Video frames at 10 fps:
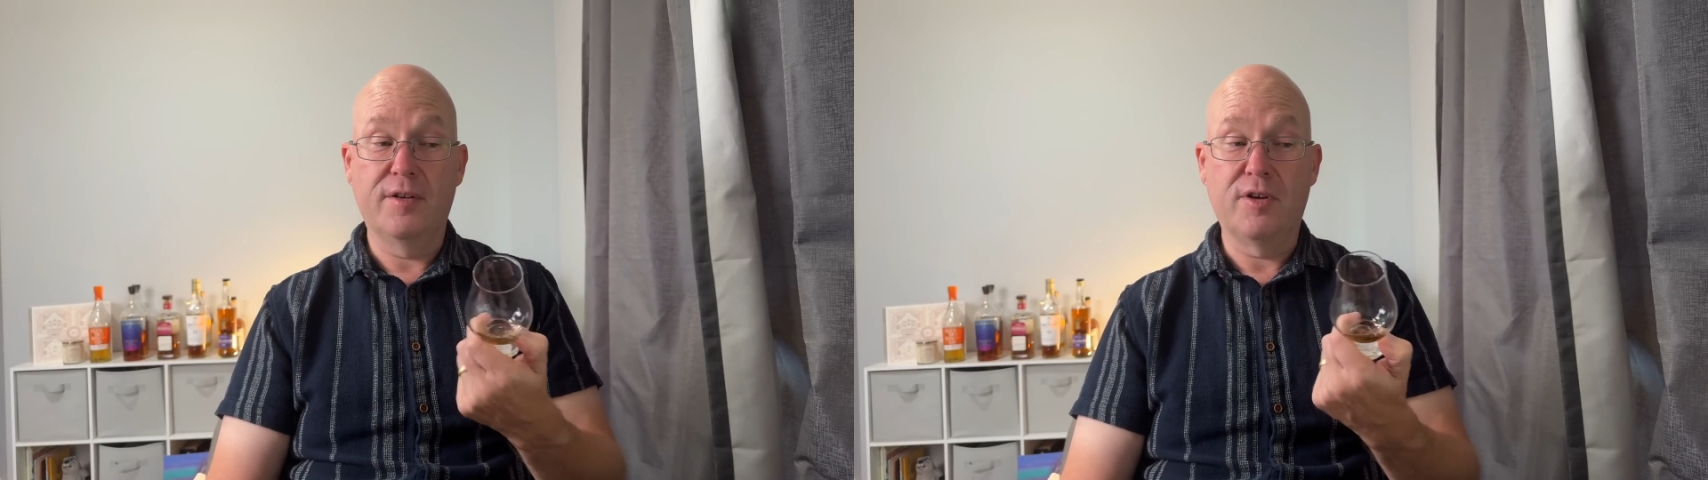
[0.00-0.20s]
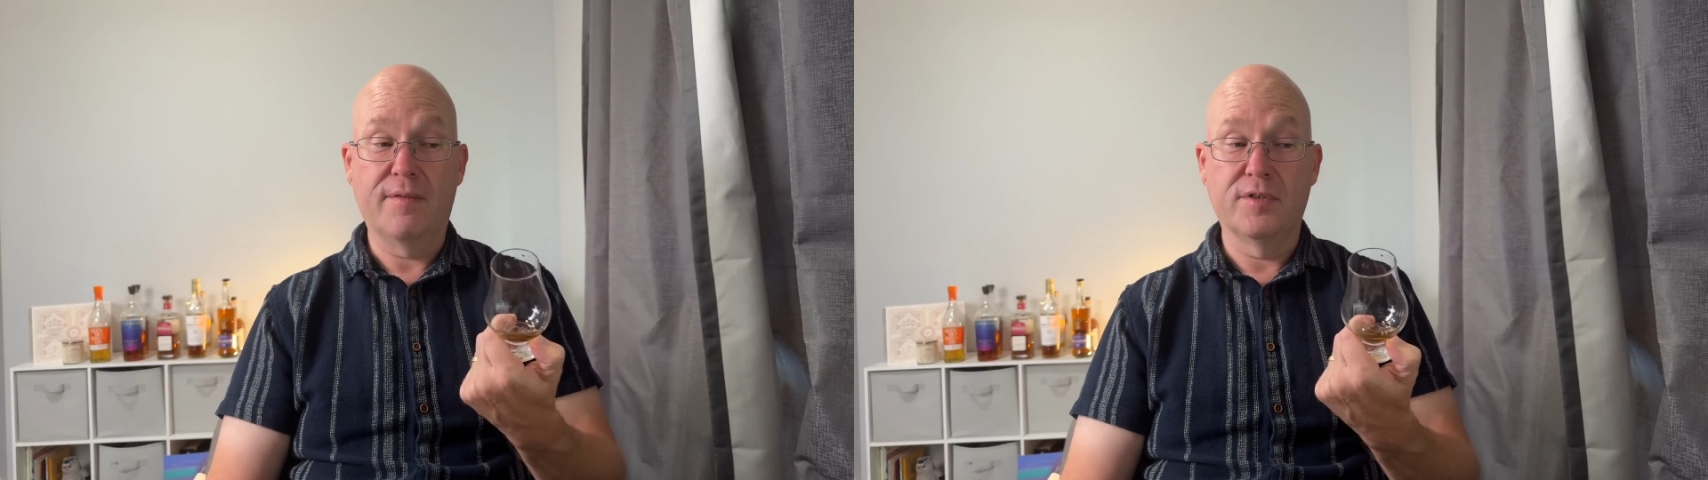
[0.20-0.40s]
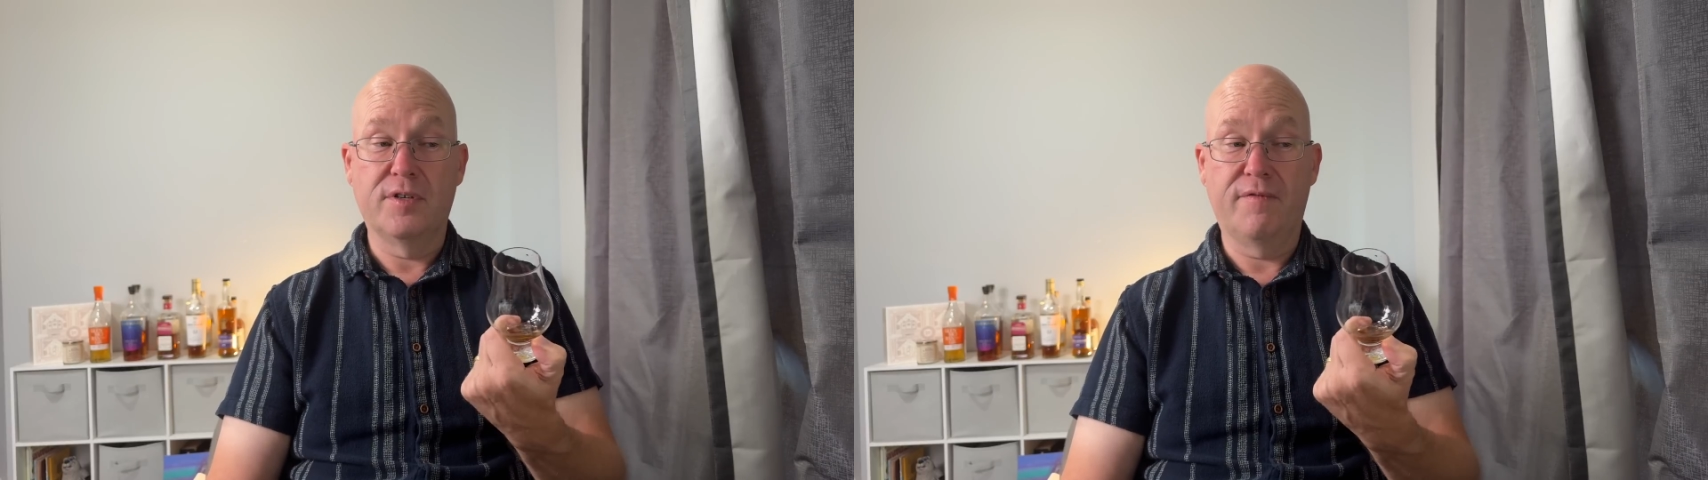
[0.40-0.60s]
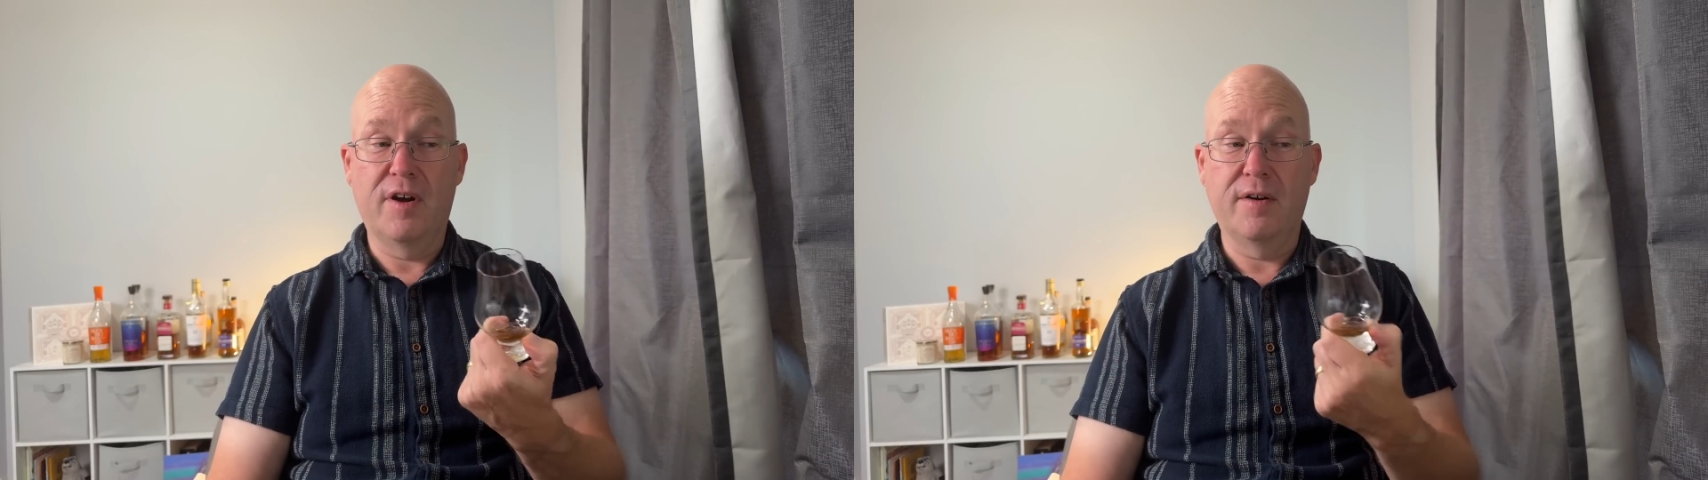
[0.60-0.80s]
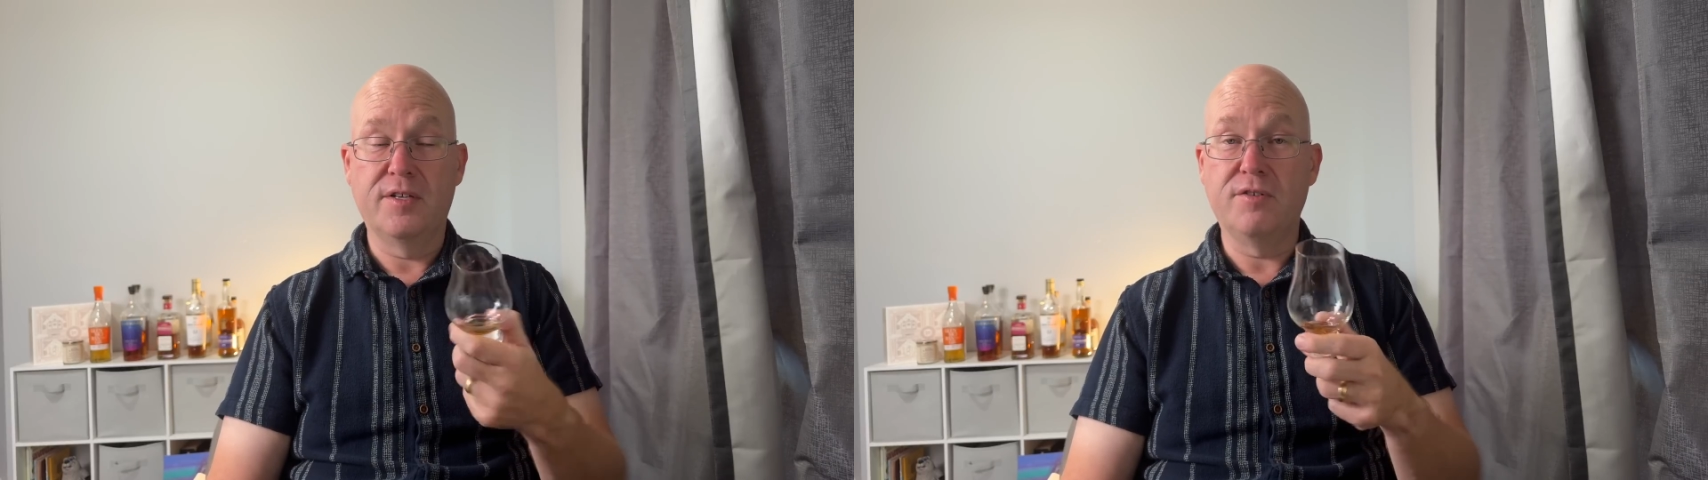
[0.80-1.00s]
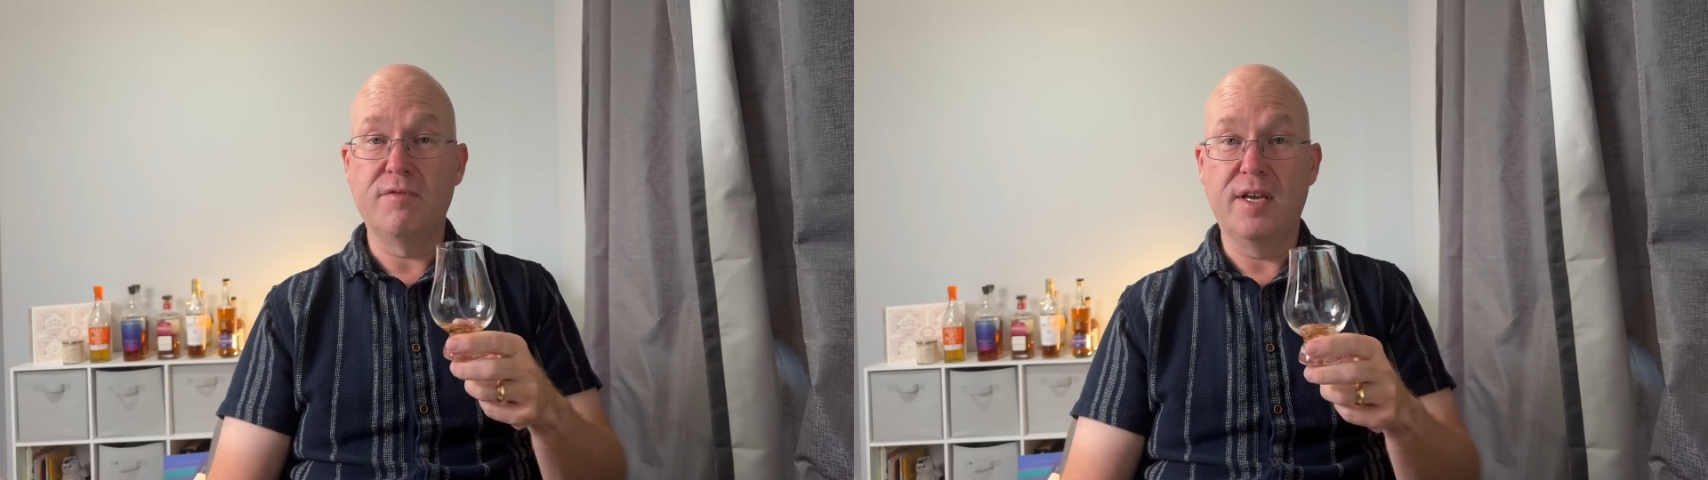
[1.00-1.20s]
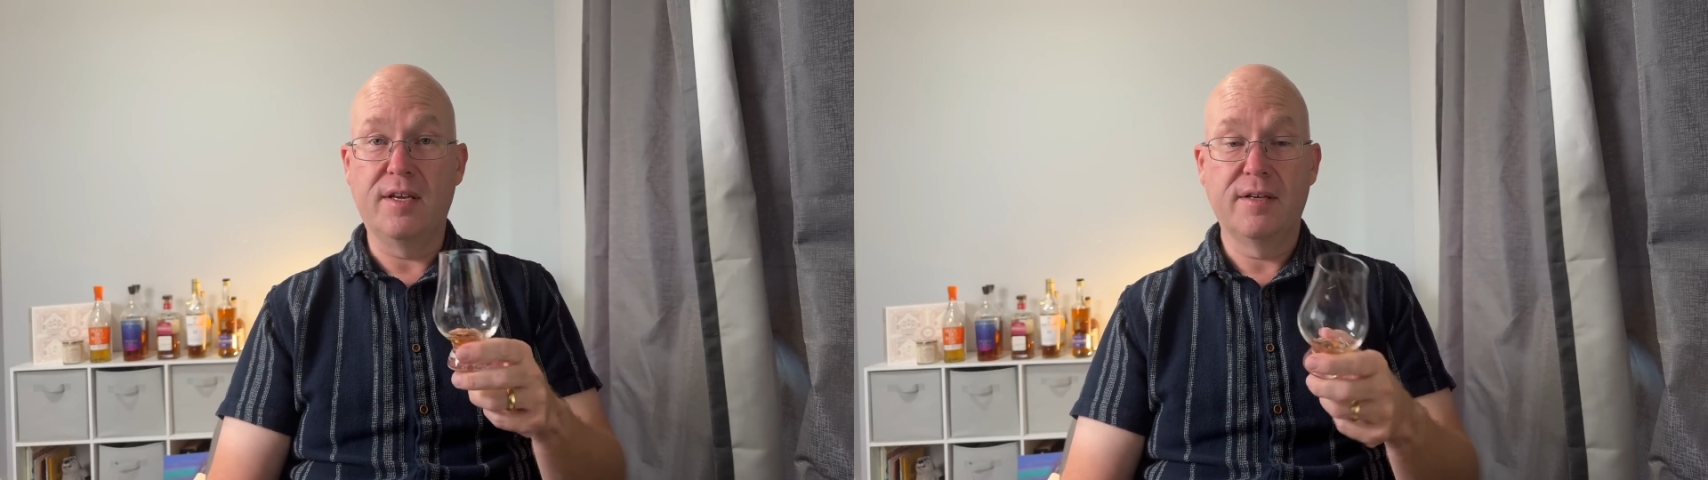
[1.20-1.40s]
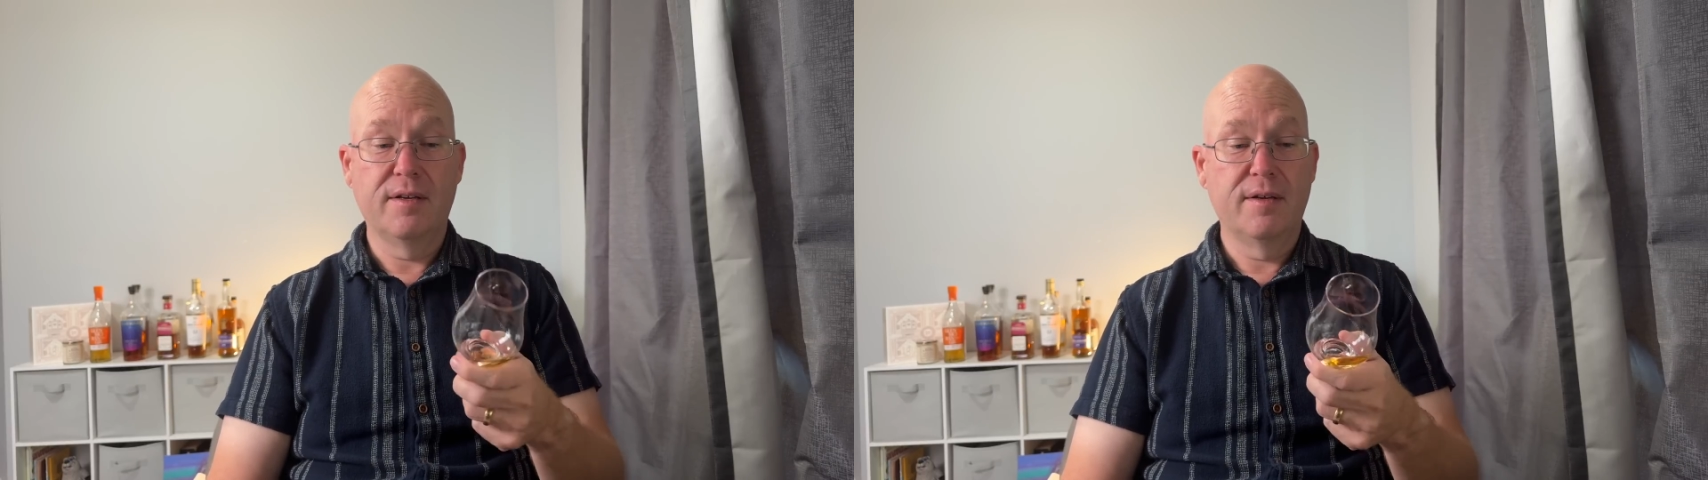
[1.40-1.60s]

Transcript: travels so far, it is unique,